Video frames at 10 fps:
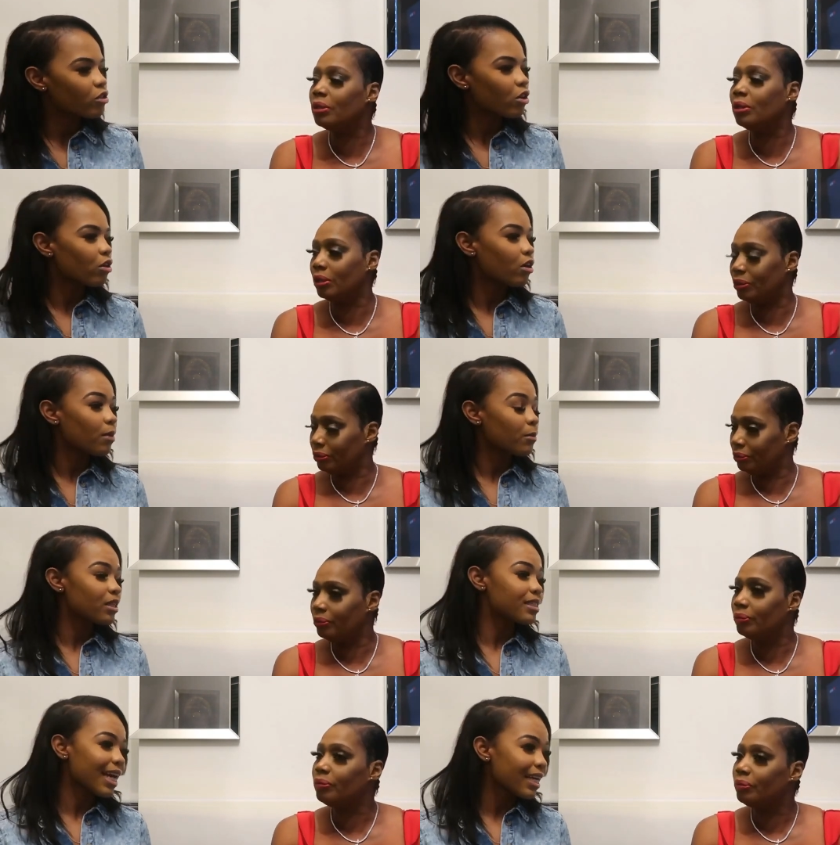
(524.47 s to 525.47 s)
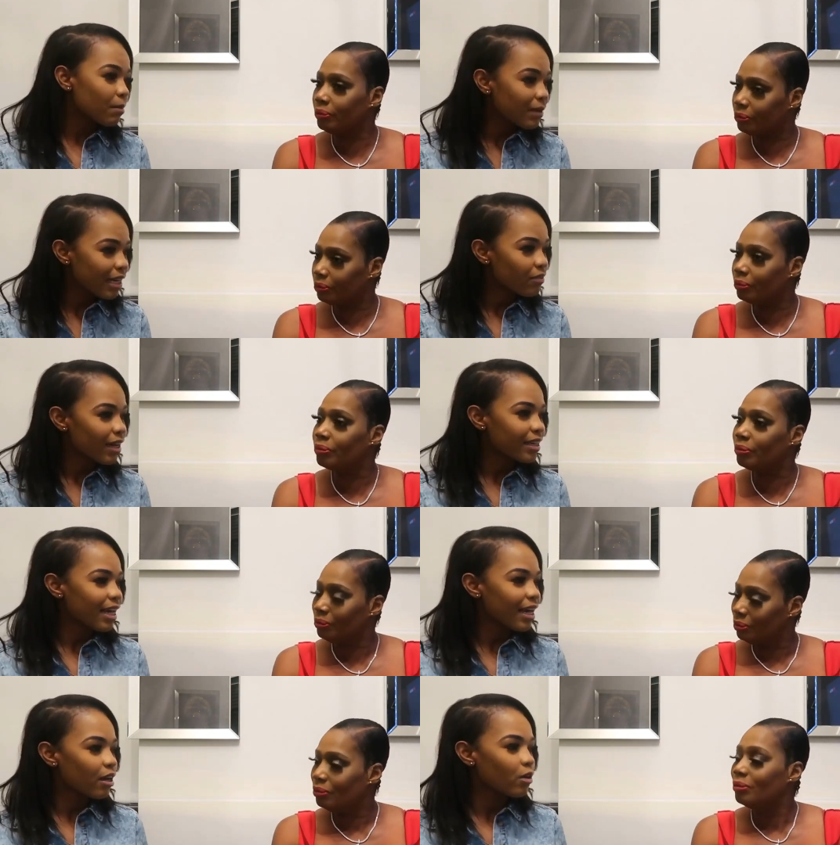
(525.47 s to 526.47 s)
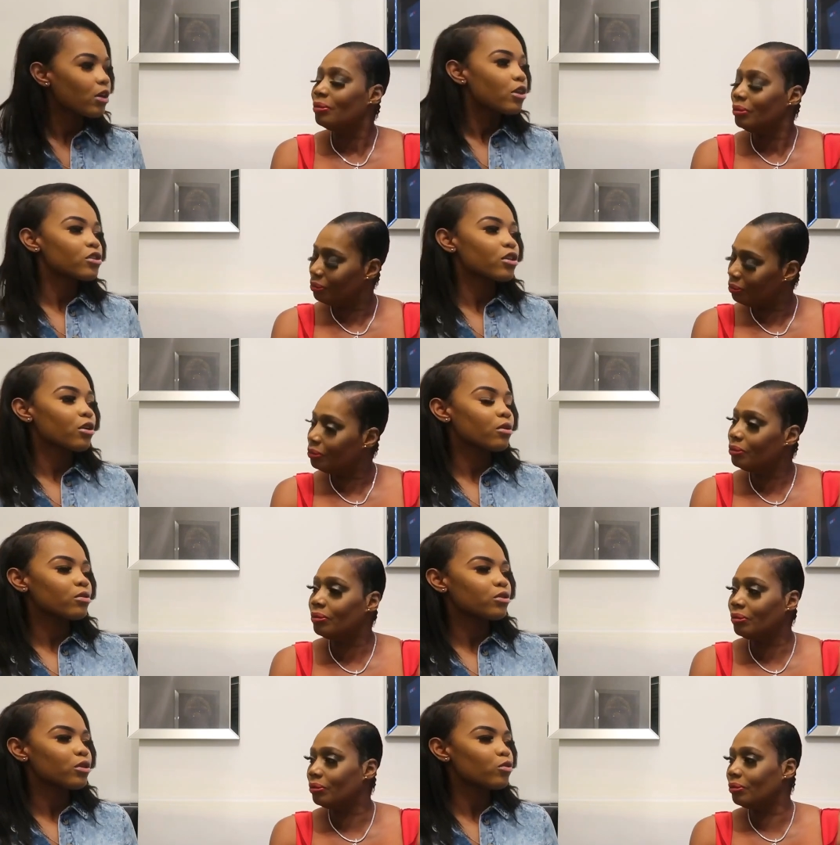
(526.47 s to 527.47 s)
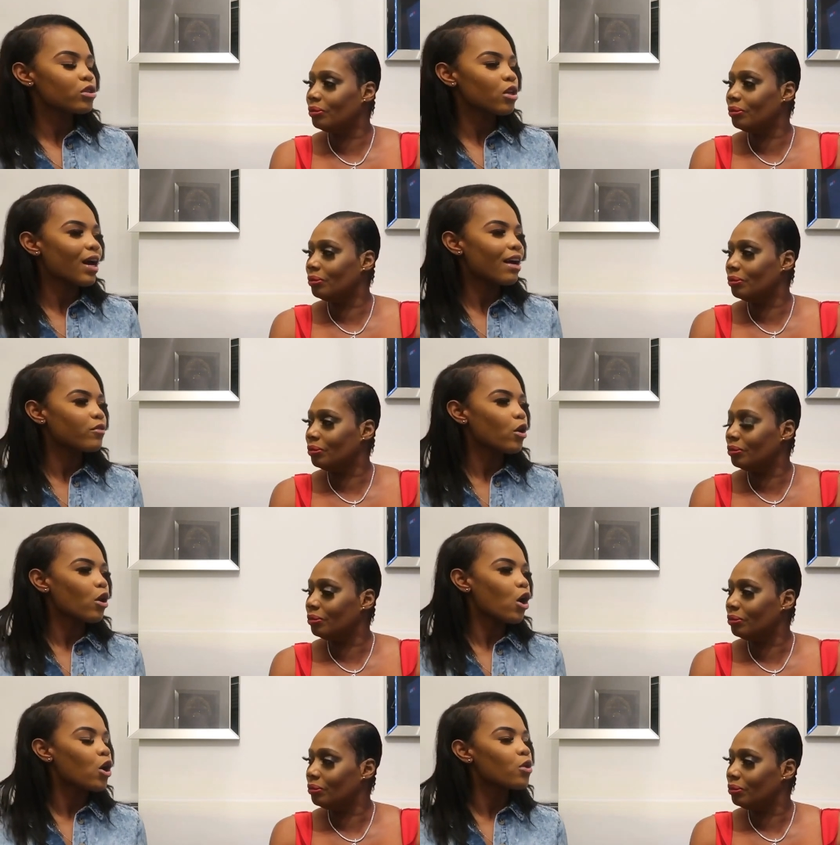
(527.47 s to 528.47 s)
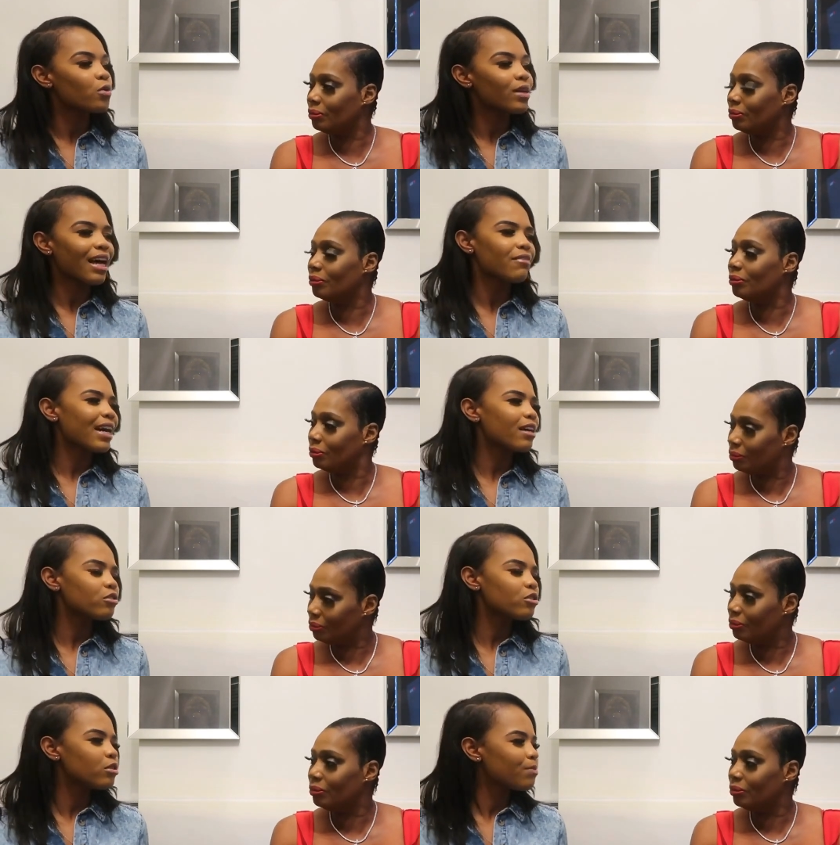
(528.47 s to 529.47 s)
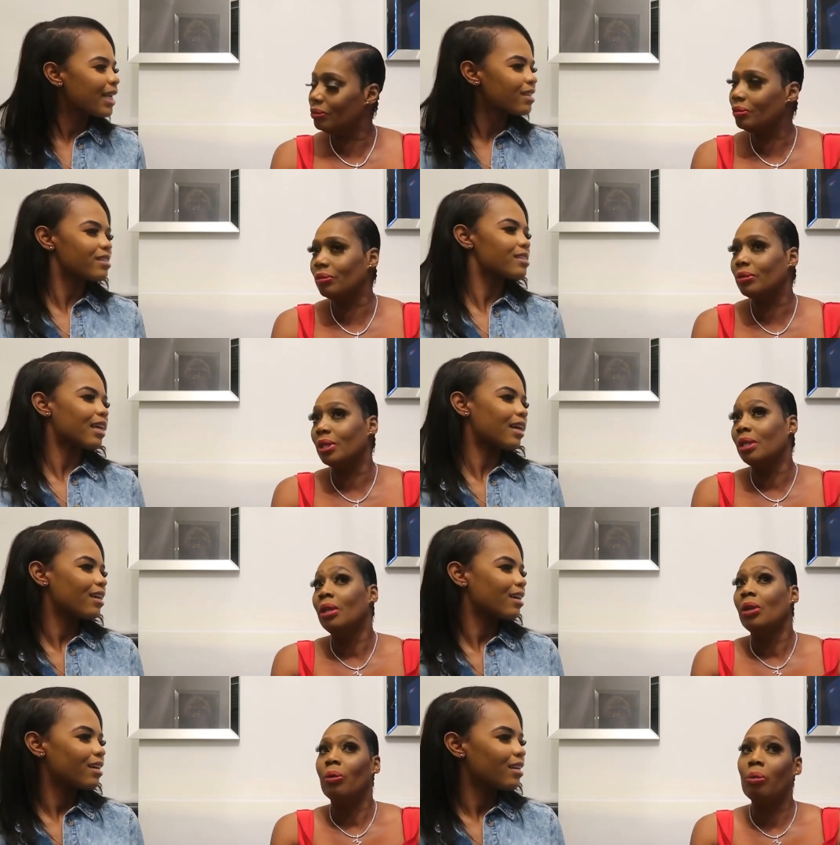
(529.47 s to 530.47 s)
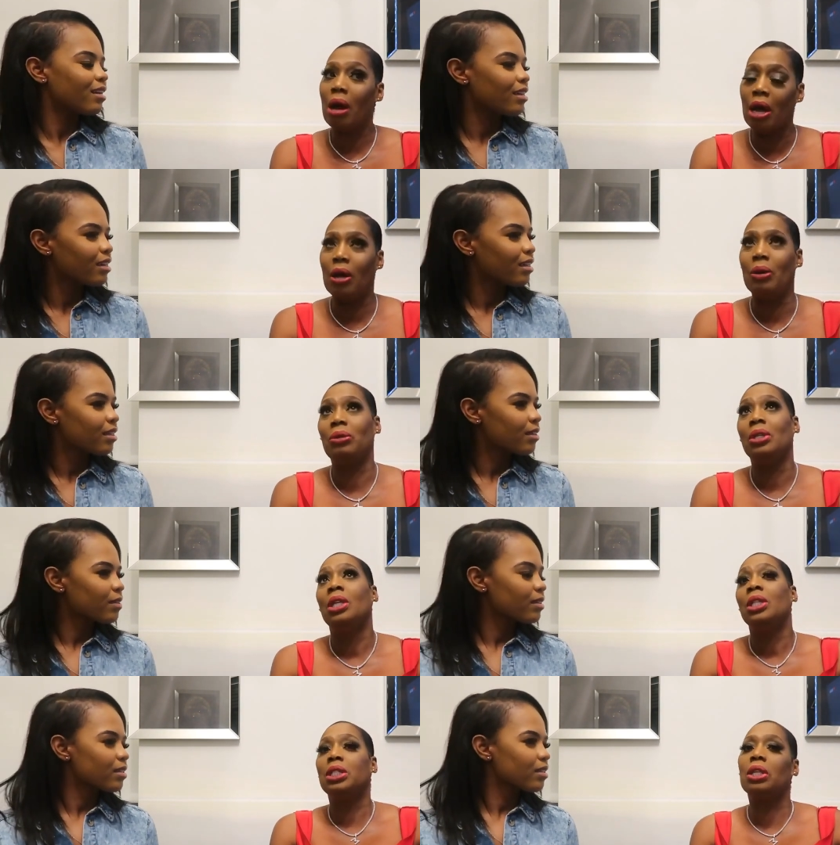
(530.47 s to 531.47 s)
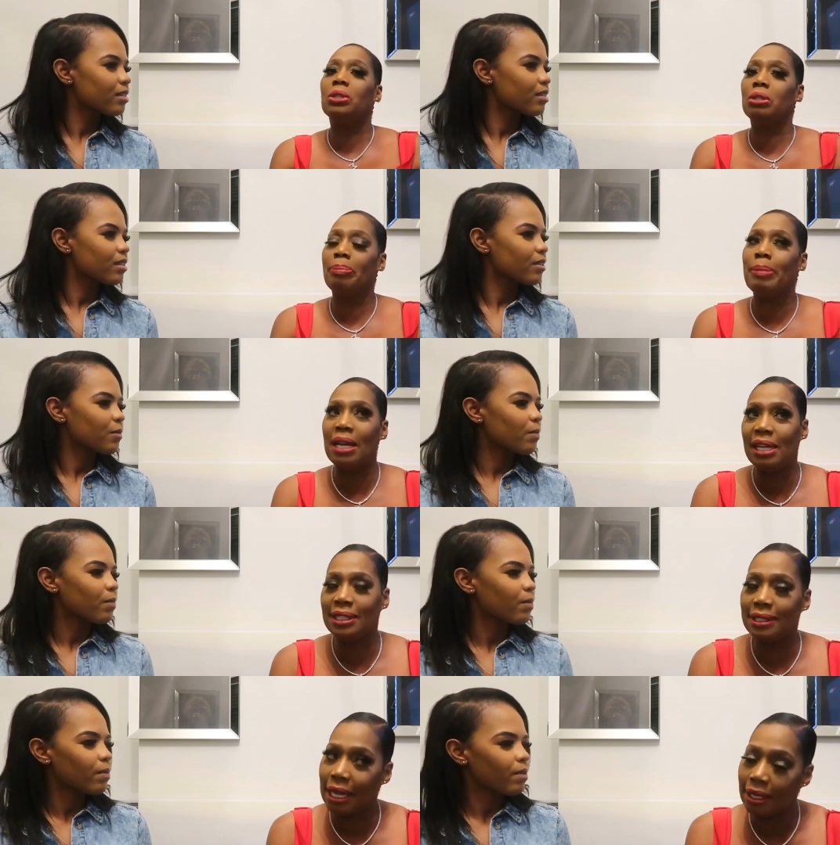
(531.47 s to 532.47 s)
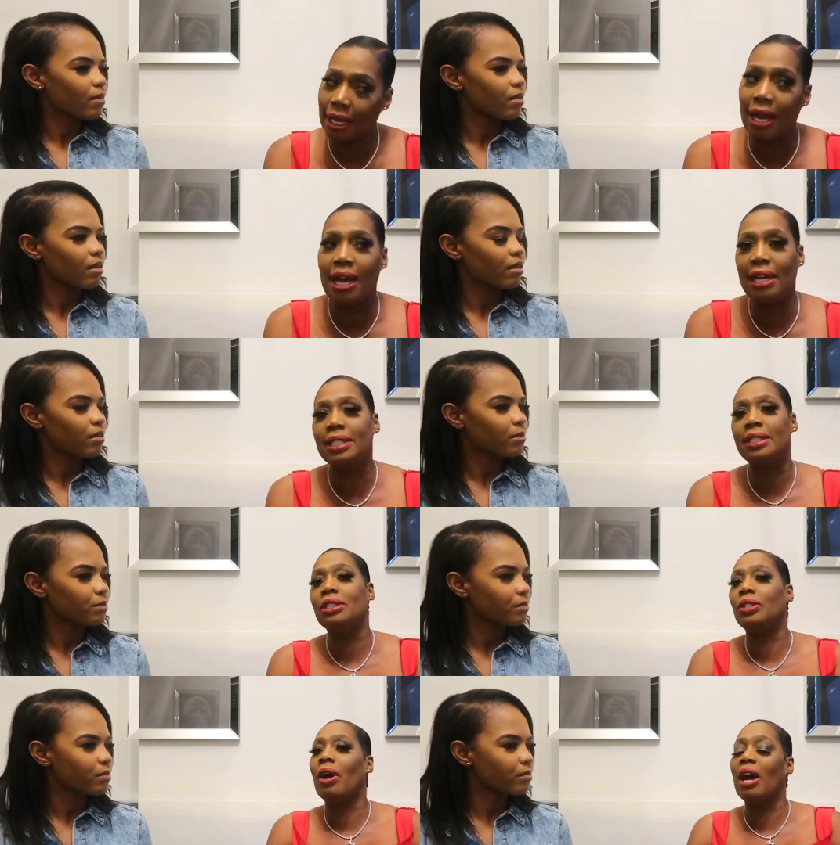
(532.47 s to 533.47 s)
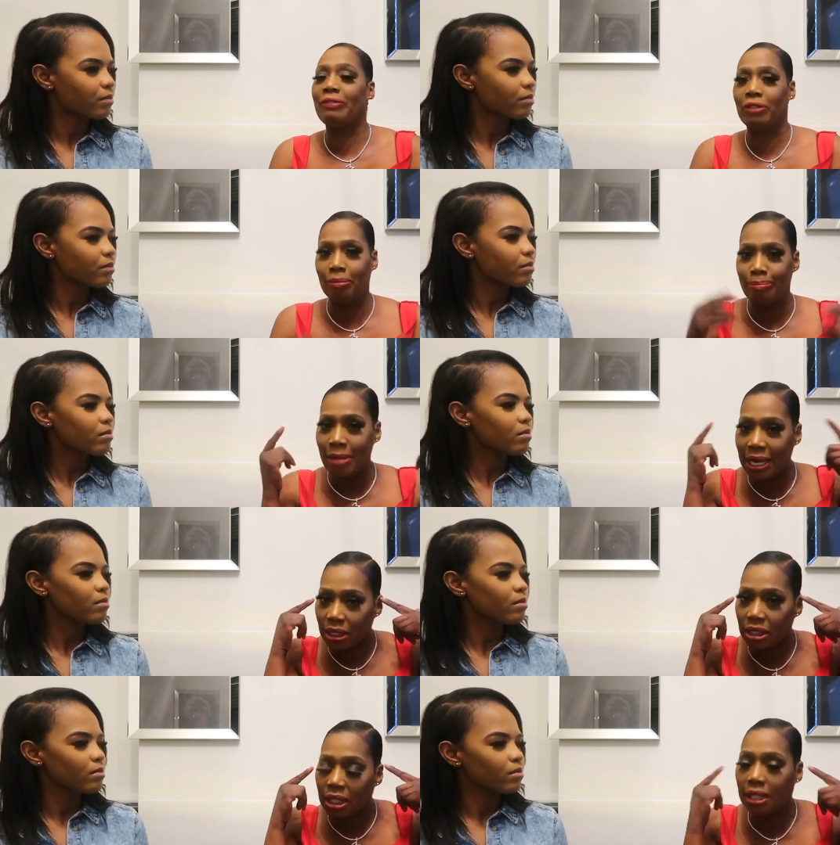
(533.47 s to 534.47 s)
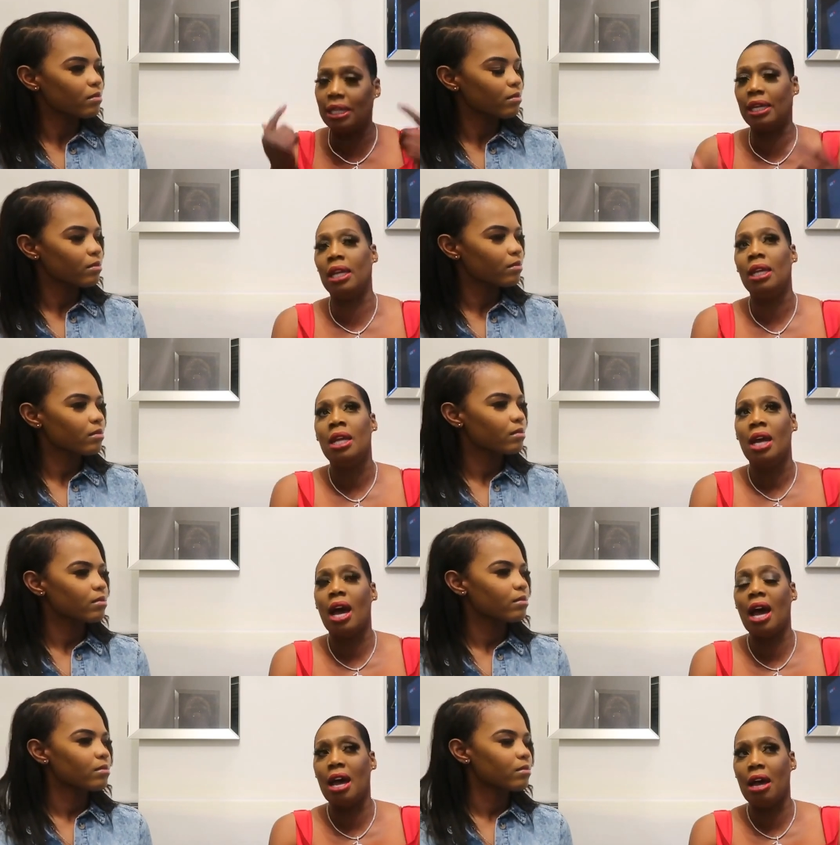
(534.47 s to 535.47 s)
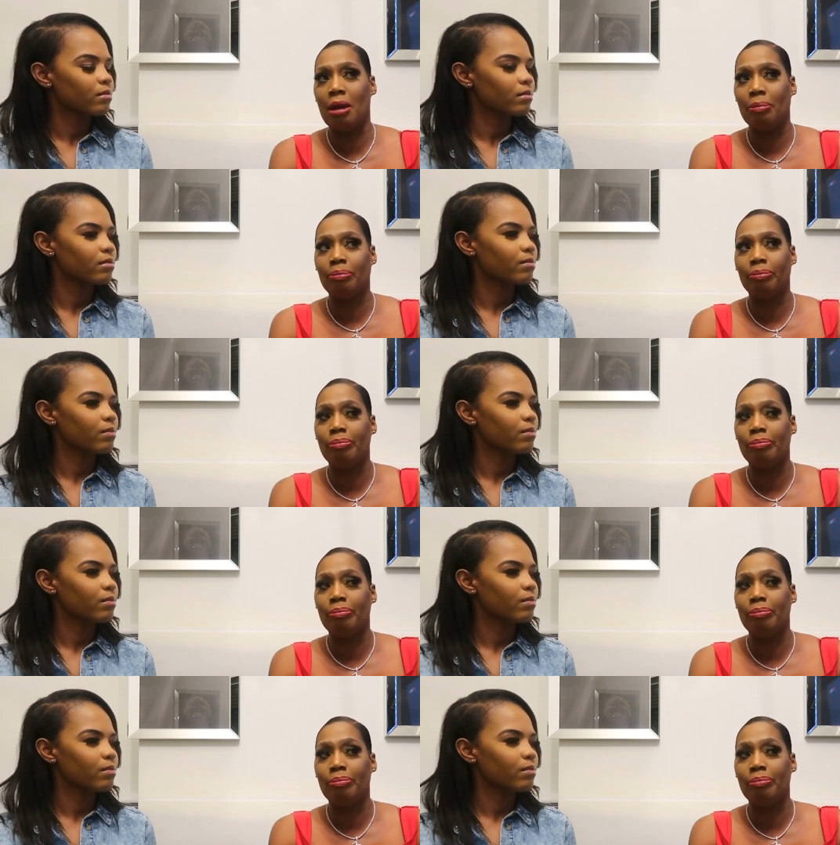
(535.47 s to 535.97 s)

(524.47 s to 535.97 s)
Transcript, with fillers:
Speaker 1: You're mm. I'm on a diet plan right now, so you also have your own life. How do you balance that?
Speaker 2: wow so to balance that guys you have to mentally um